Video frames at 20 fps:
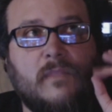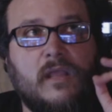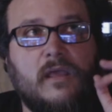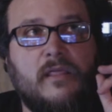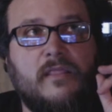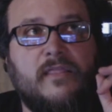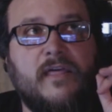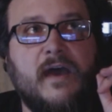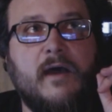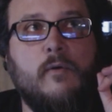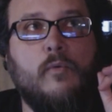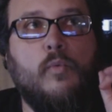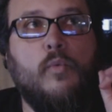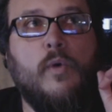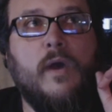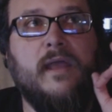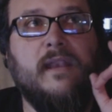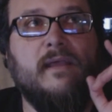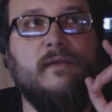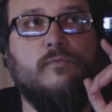that
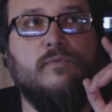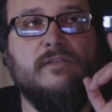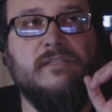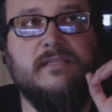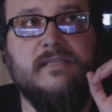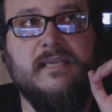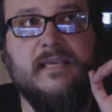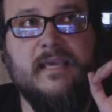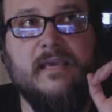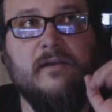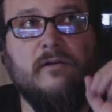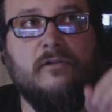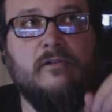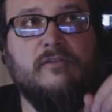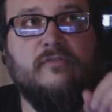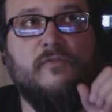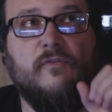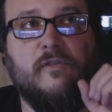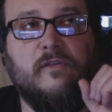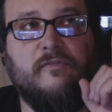when it was killed
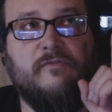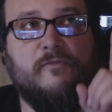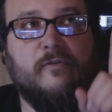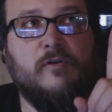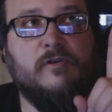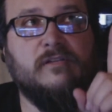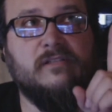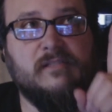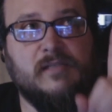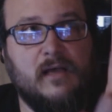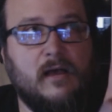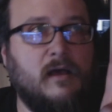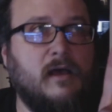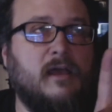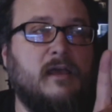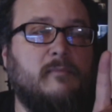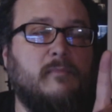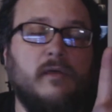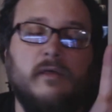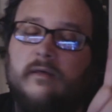for the first
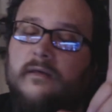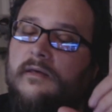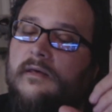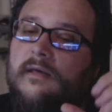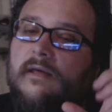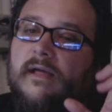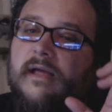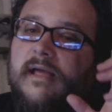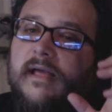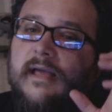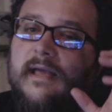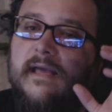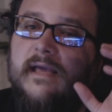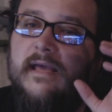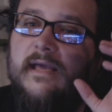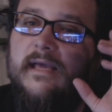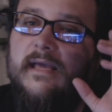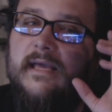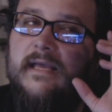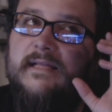time,
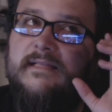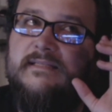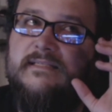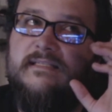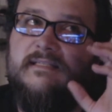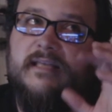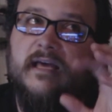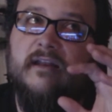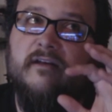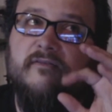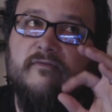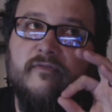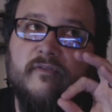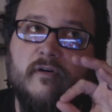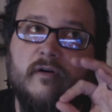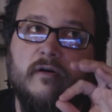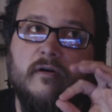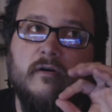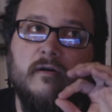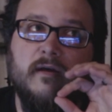instead of
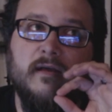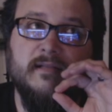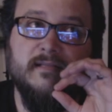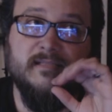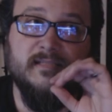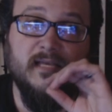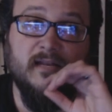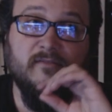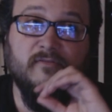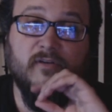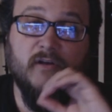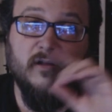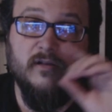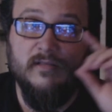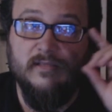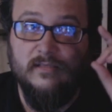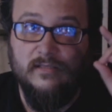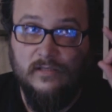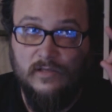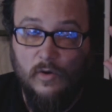
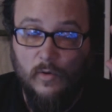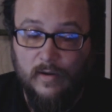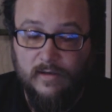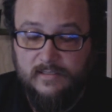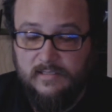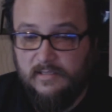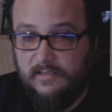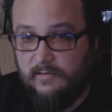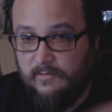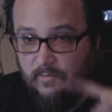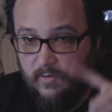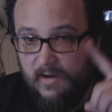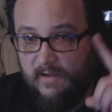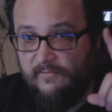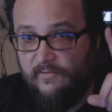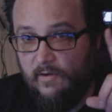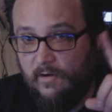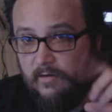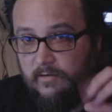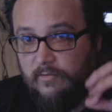going to the
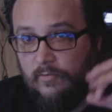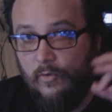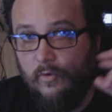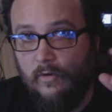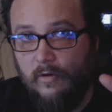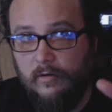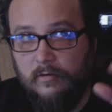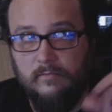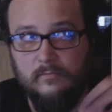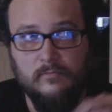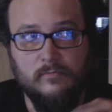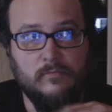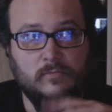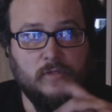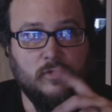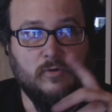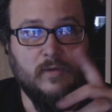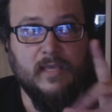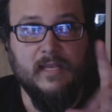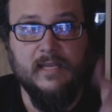graveyard or
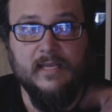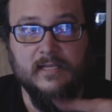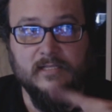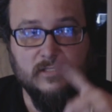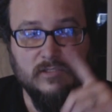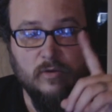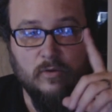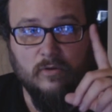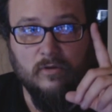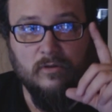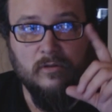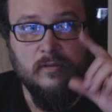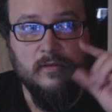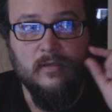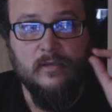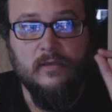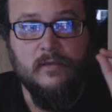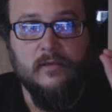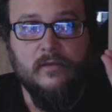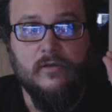you getting its soul,
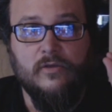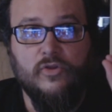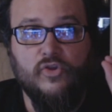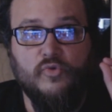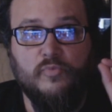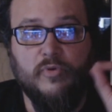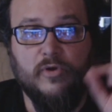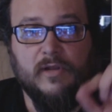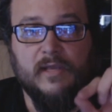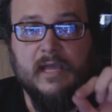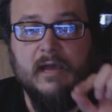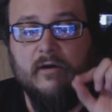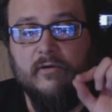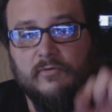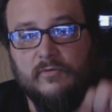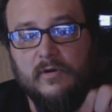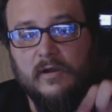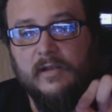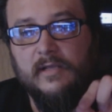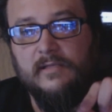you put a
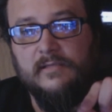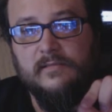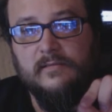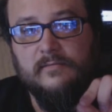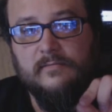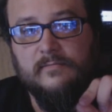counter on it.